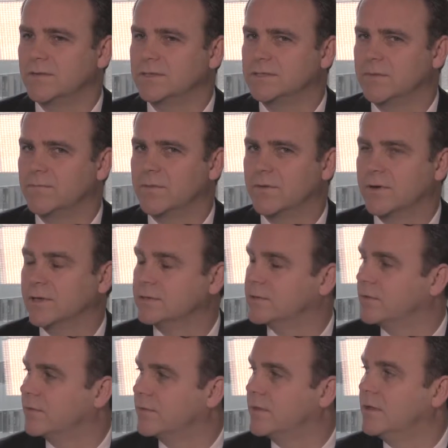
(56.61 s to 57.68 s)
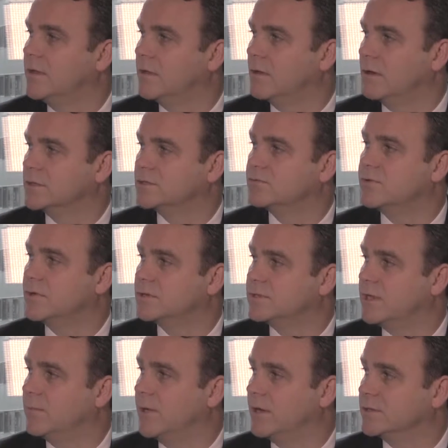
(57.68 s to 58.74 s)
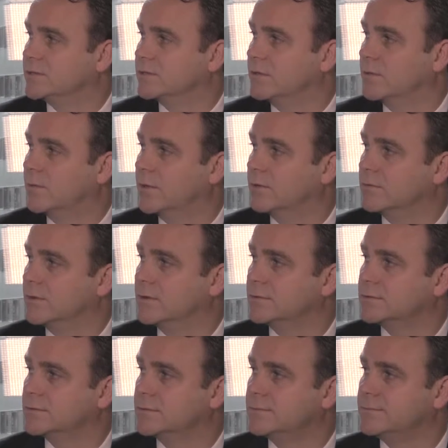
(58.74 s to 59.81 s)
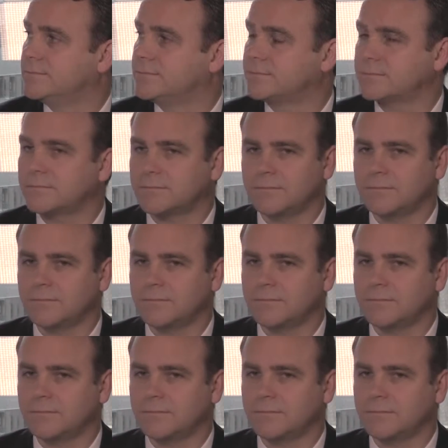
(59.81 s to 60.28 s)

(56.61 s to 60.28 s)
actually the 7th or 8th largest real estate manager in the world also.